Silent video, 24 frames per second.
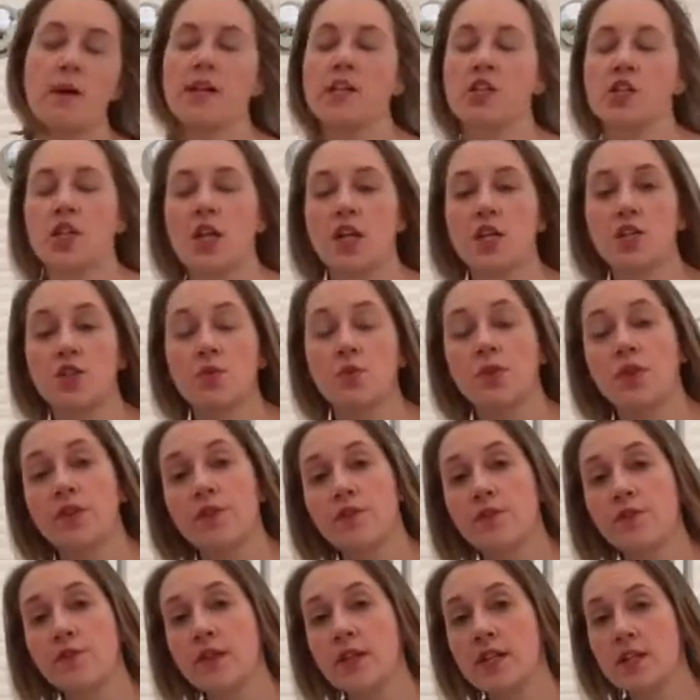mention actually with the
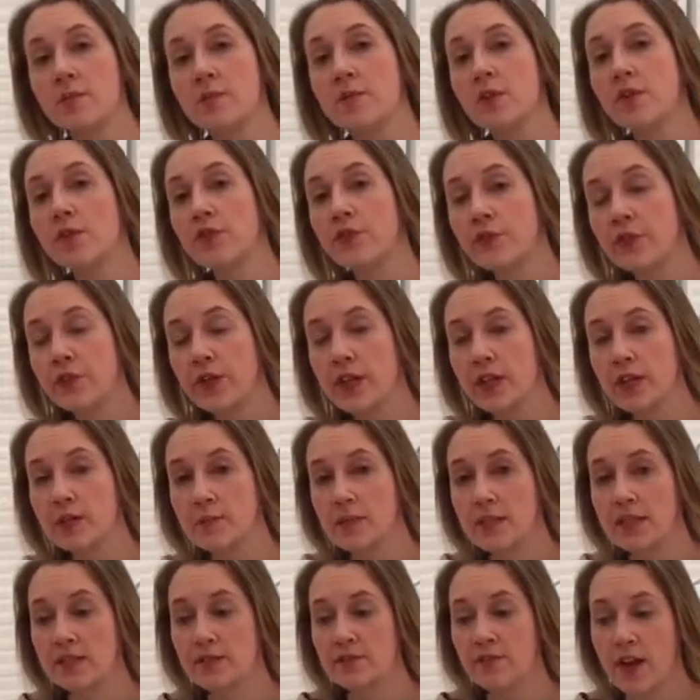Freedom that the Freedom
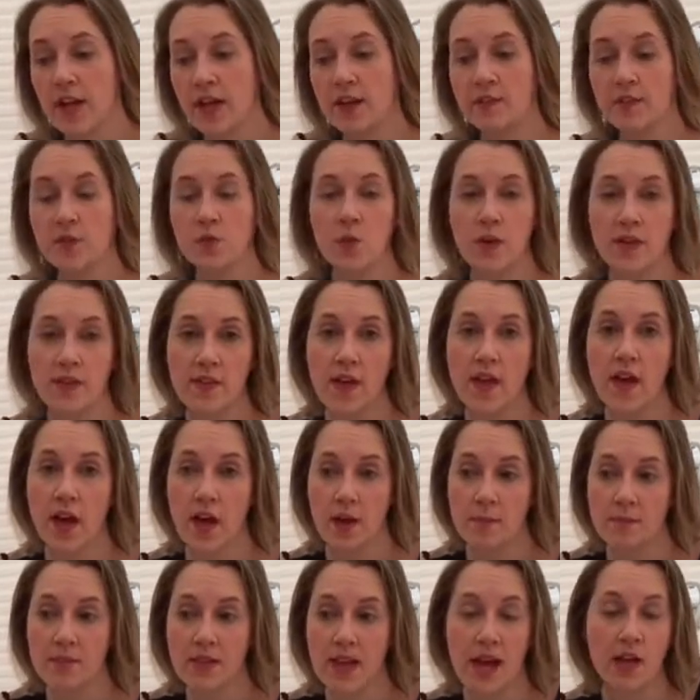is flavoured with
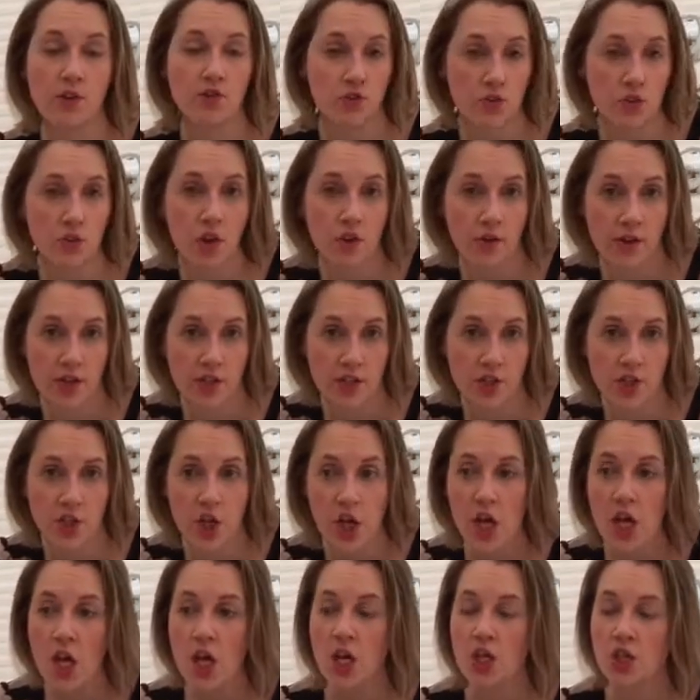natural orange.
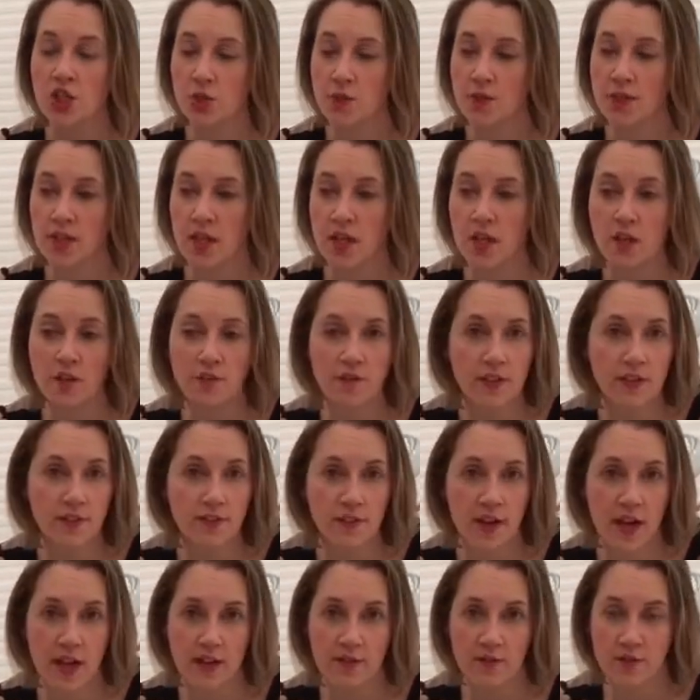So it's a lovely
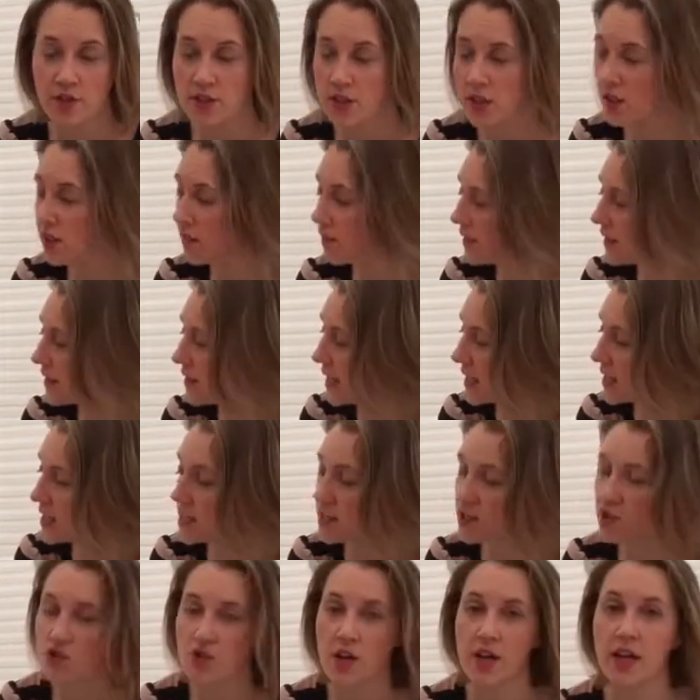flavour, it's a lovely
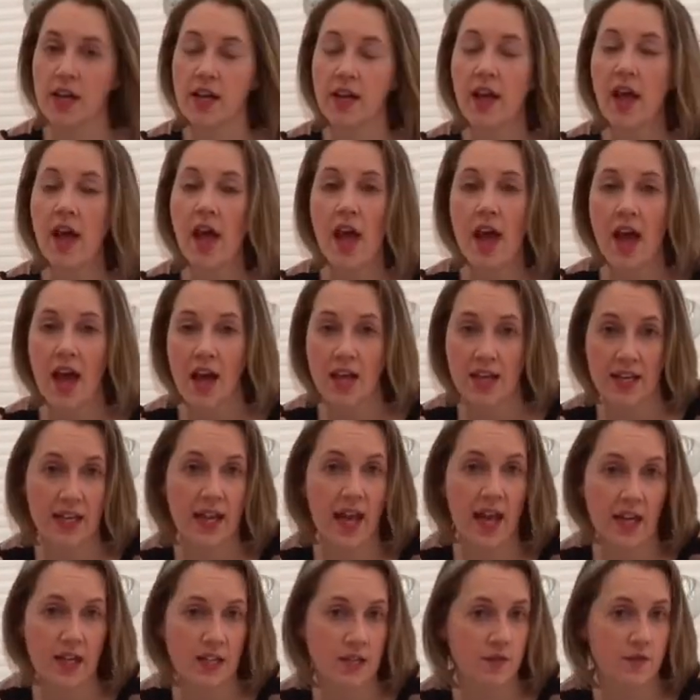tasting drink, and
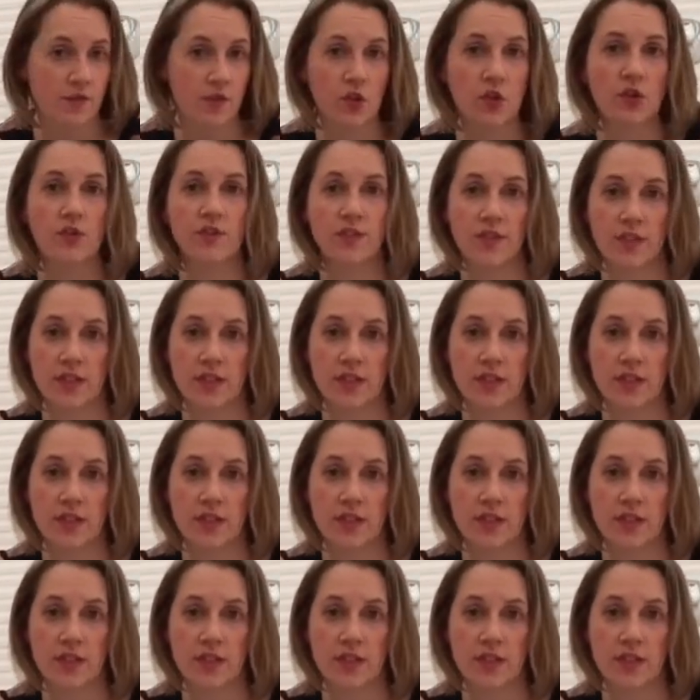again is full of